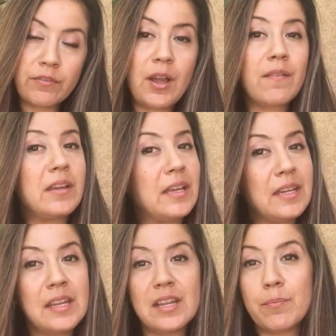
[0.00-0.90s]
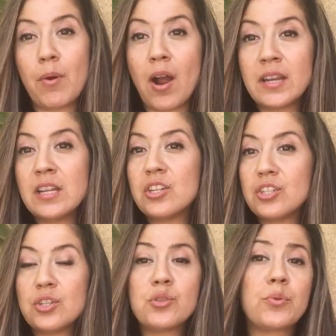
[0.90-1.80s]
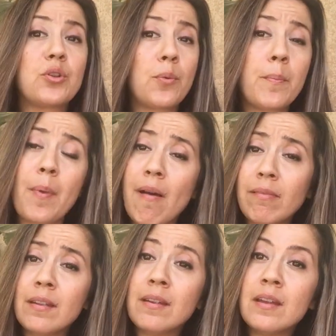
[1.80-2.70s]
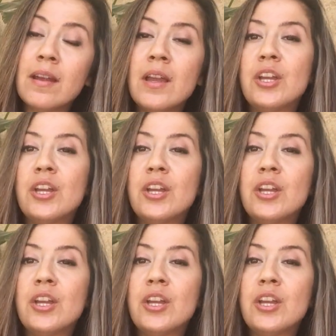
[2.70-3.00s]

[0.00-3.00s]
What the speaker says: If you have any body issues with your belly,